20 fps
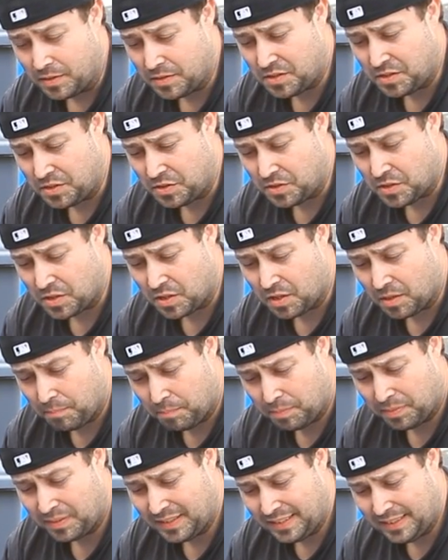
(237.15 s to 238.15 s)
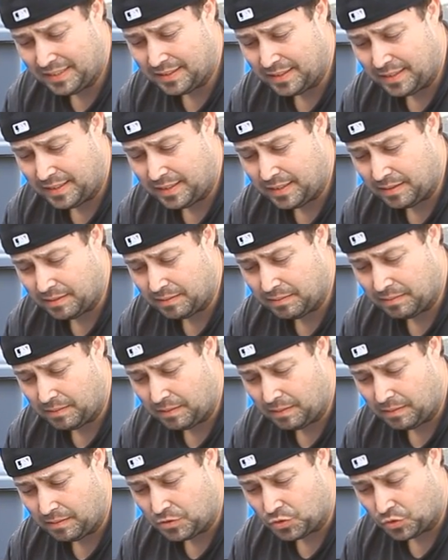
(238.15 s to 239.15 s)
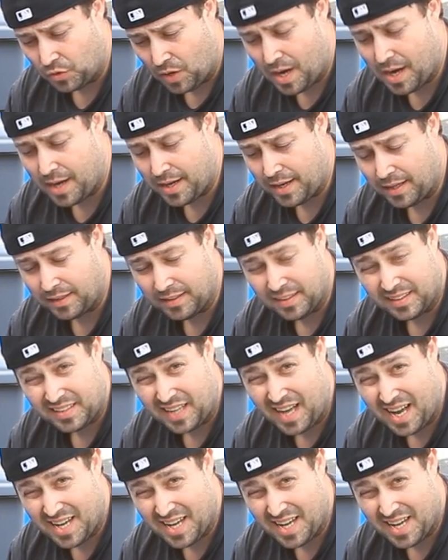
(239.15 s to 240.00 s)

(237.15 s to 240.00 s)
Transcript: to, to completely dry and let the